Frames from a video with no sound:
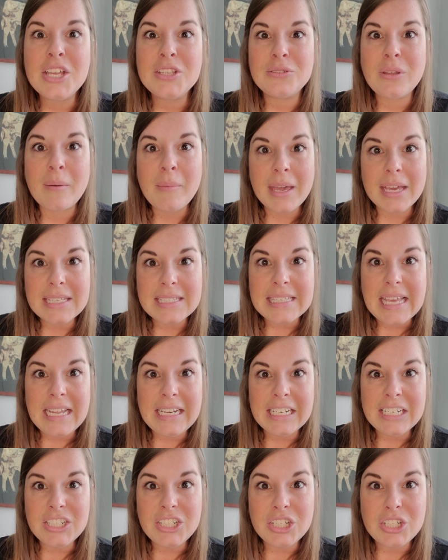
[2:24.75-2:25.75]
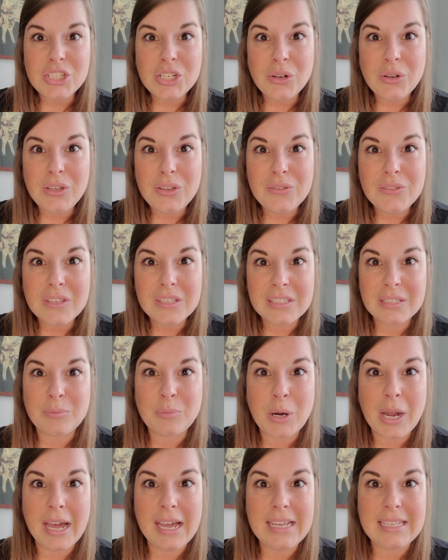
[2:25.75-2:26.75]
So I'm excited to show you the
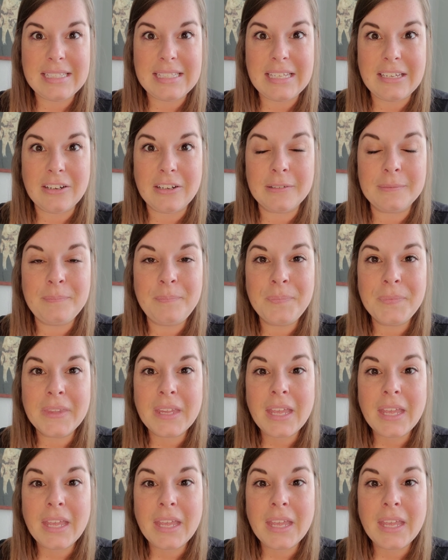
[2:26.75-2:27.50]
surprise here.